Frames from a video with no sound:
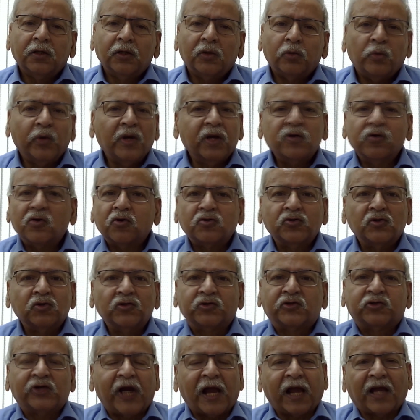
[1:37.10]
we are not on
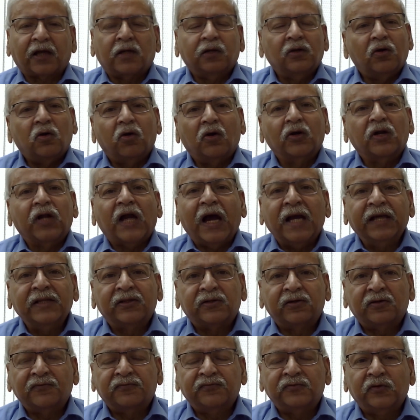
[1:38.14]
track on
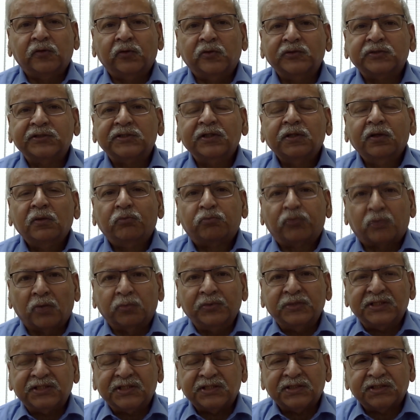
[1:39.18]
either of those
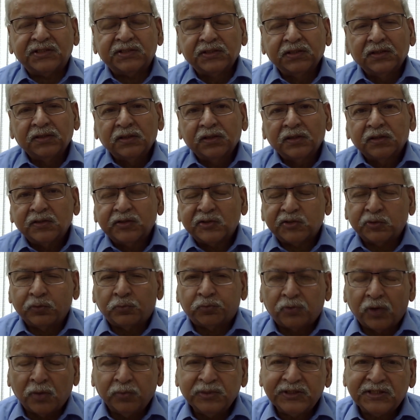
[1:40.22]
promises. So
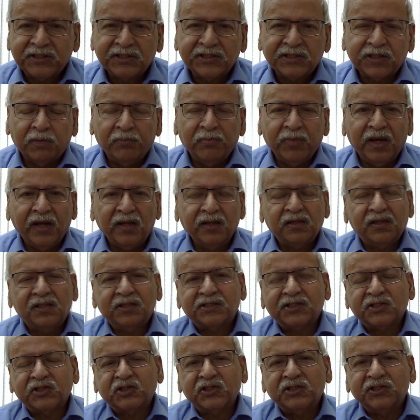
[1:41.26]
promises are made,
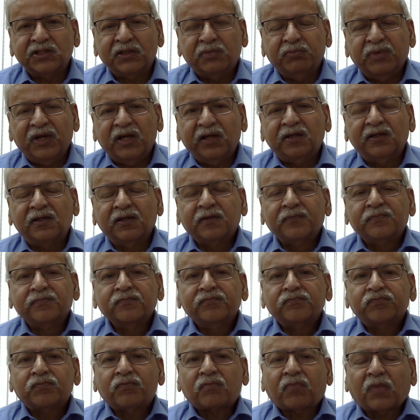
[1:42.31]
decisions are made,
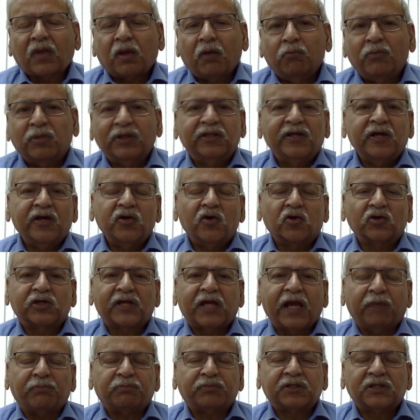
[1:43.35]
but they're not
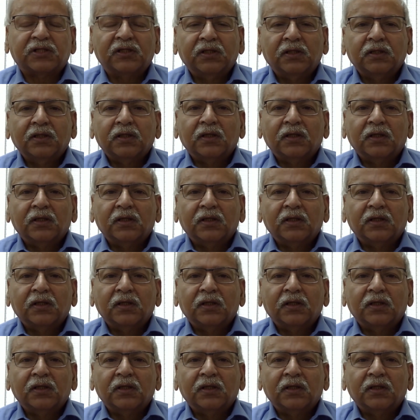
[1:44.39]
kept.